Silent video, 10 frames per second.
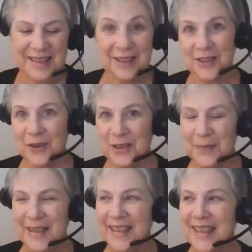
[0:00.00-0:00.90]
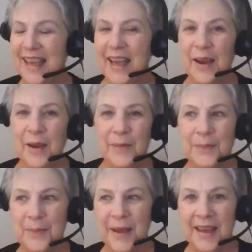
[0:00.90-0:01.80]
so to speak.
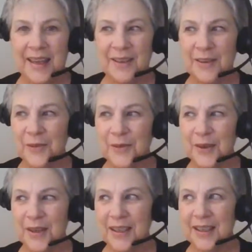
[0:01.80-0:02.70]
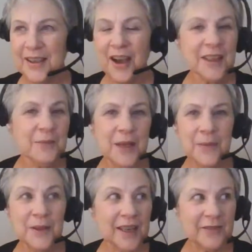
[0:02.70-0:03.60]
But calling
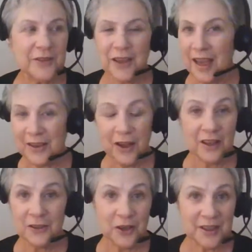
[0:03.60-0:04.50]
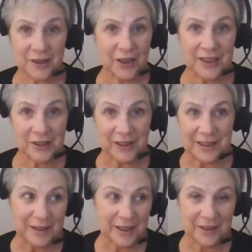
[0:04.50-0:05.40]
people, and I call all across the
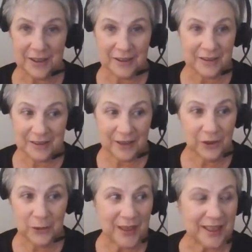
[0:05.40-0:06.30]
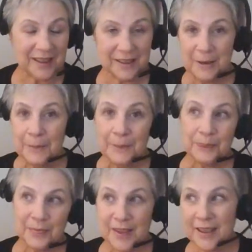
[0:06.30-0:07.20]
country every week.
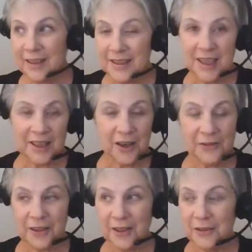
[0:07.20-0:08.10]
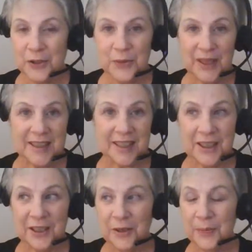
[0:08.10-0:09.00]
I take off a few weeks a
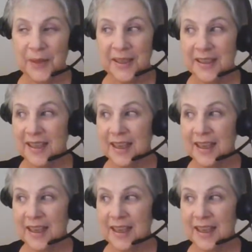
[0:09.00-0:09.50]
year, but